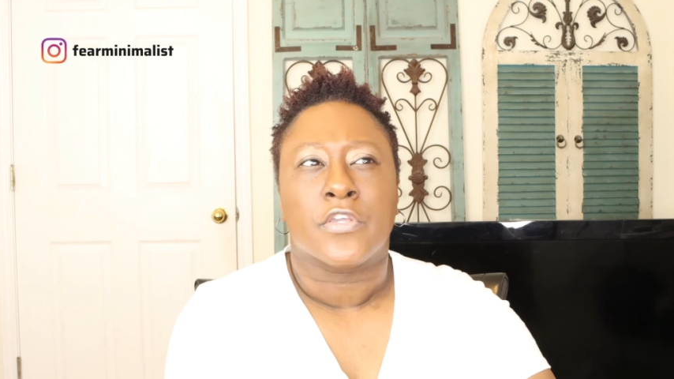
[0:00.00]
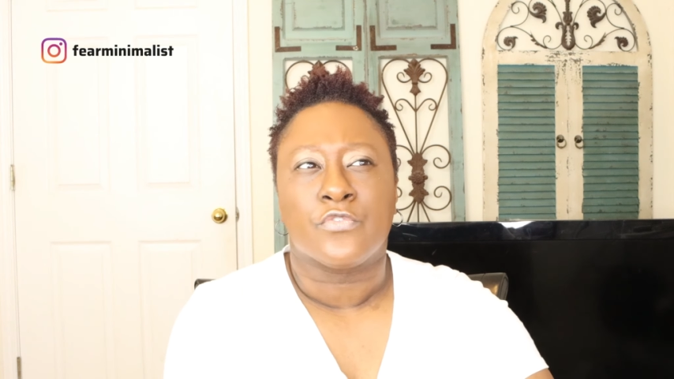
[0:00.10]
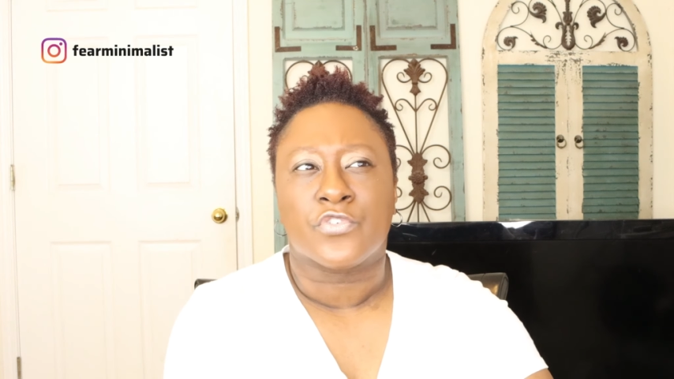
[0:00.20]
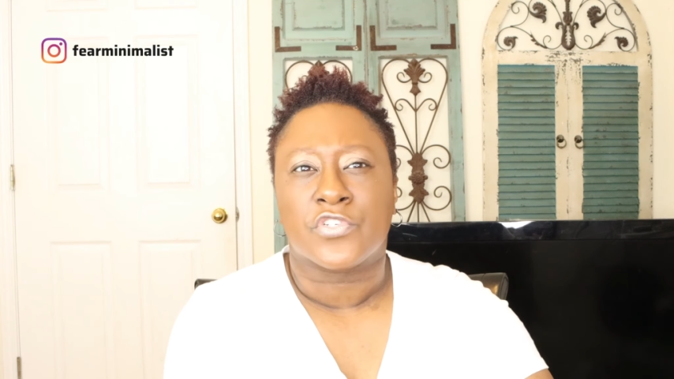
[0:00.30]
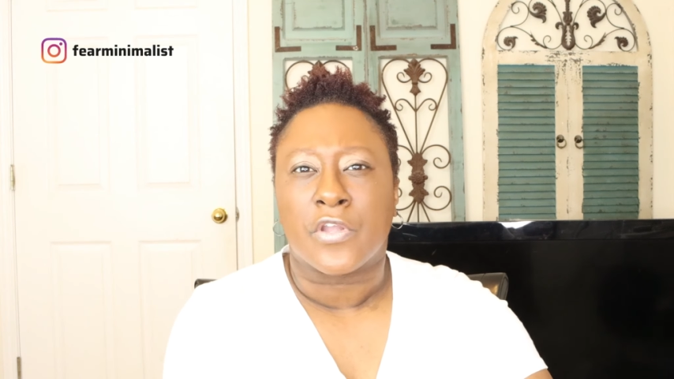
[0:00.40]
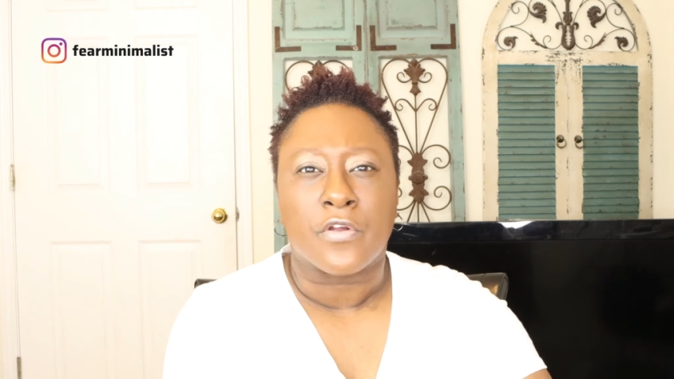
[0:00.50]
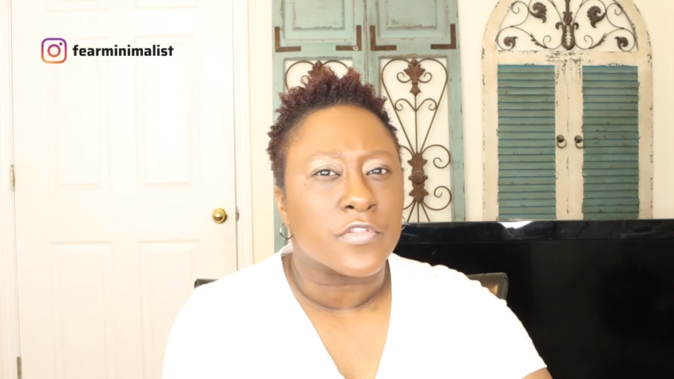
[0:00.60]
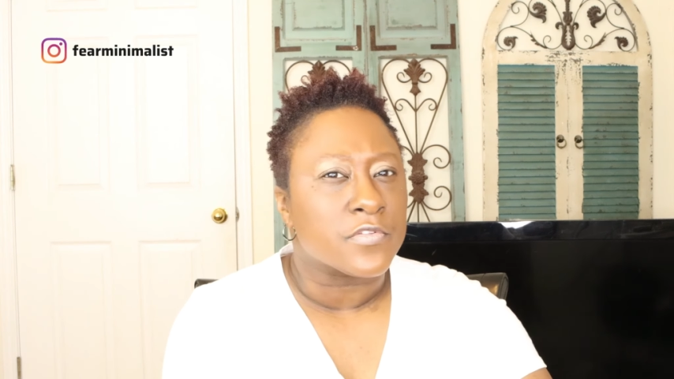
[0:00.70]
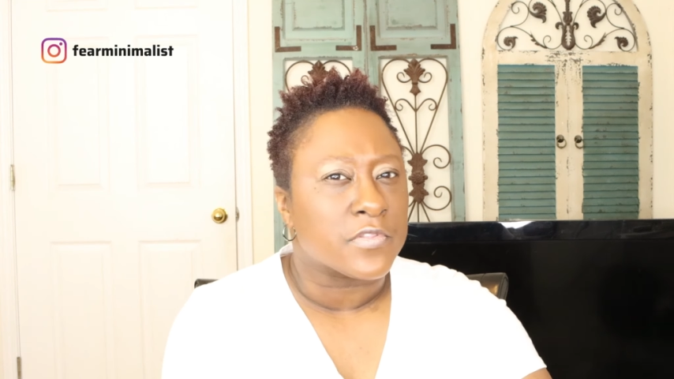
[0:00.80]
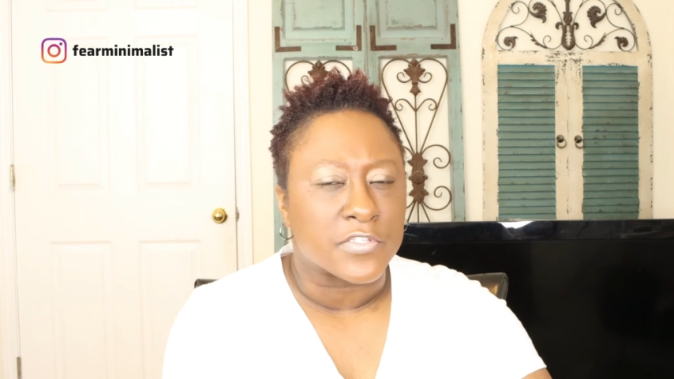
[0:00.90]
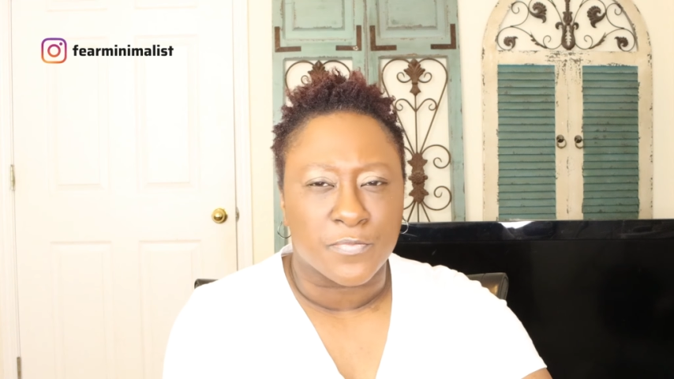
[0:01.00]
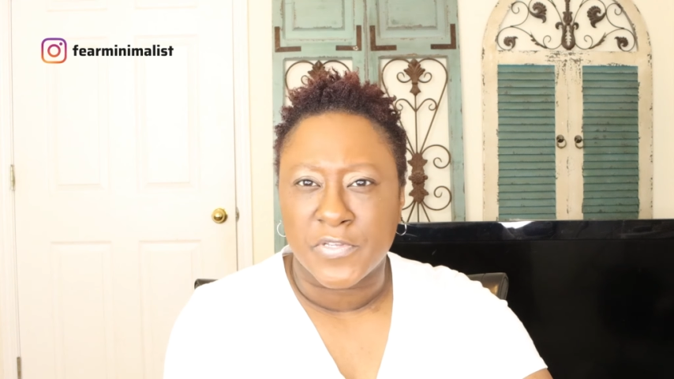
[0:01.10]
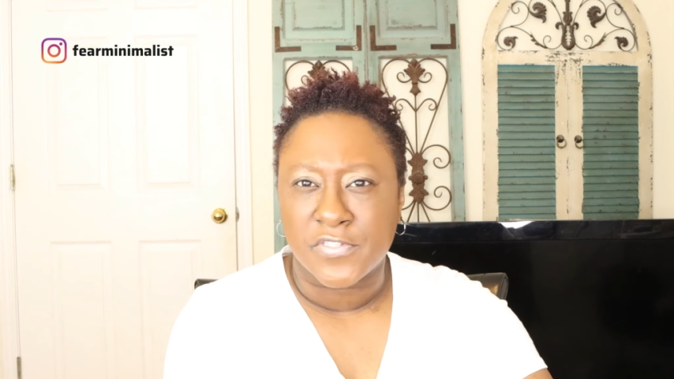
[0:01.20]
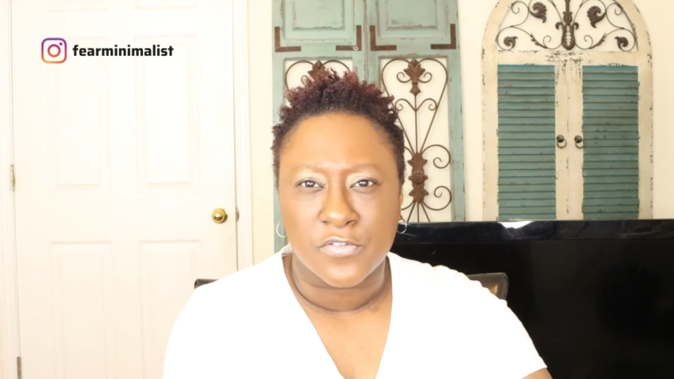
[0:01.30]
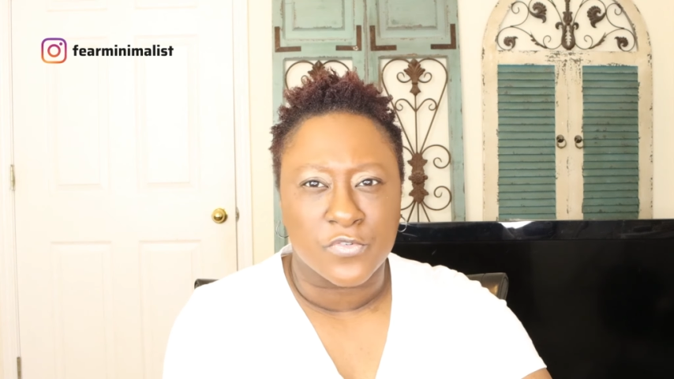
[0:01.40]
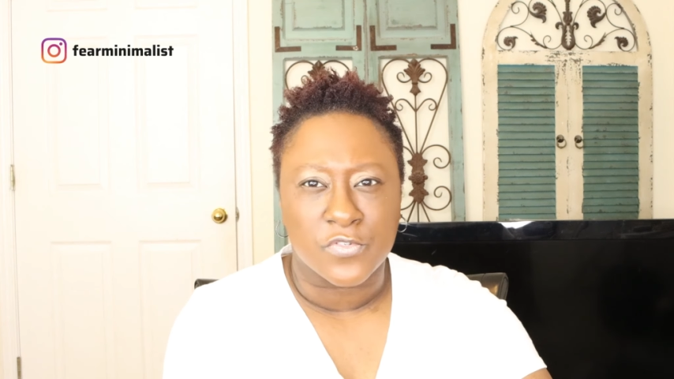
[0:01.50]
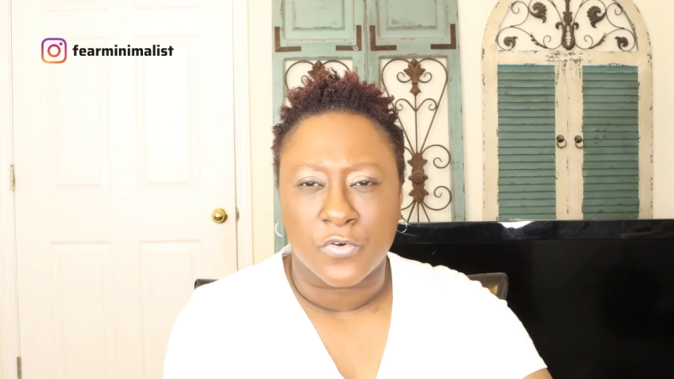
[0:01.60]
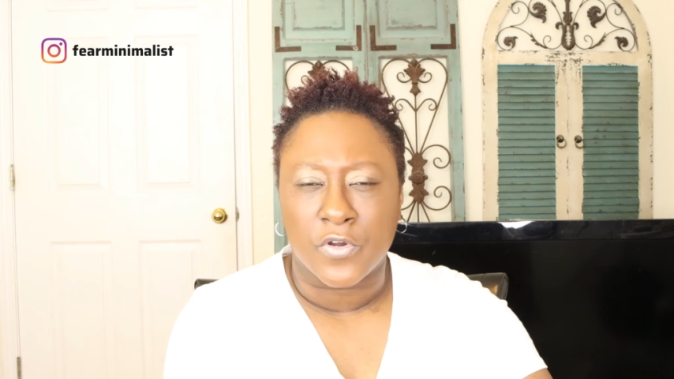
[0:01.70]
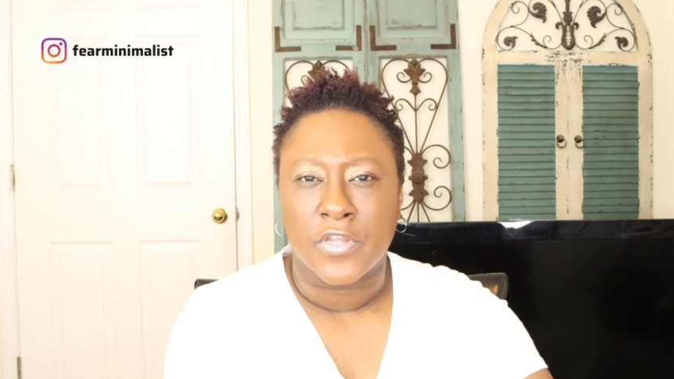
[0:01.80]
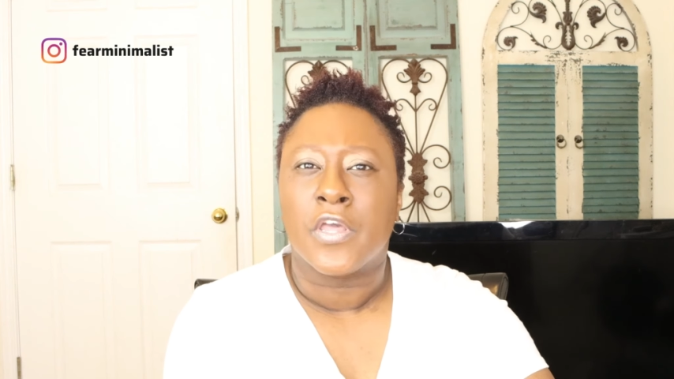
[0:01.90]
You share this piece of your
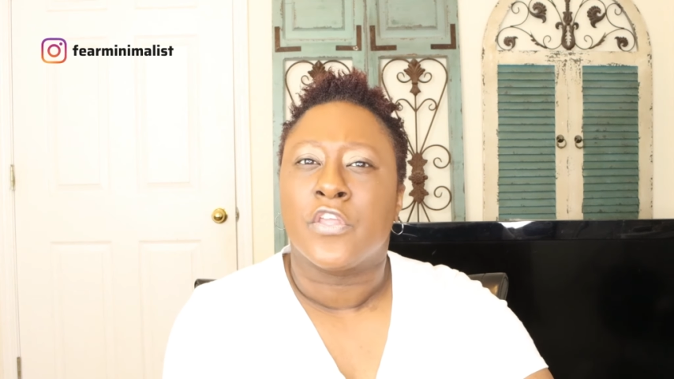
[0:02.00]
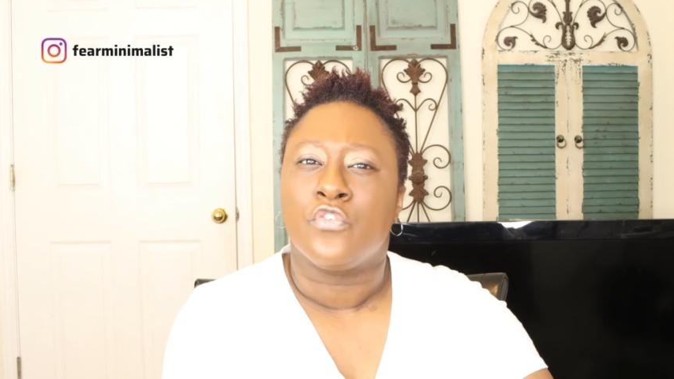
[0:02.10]
story,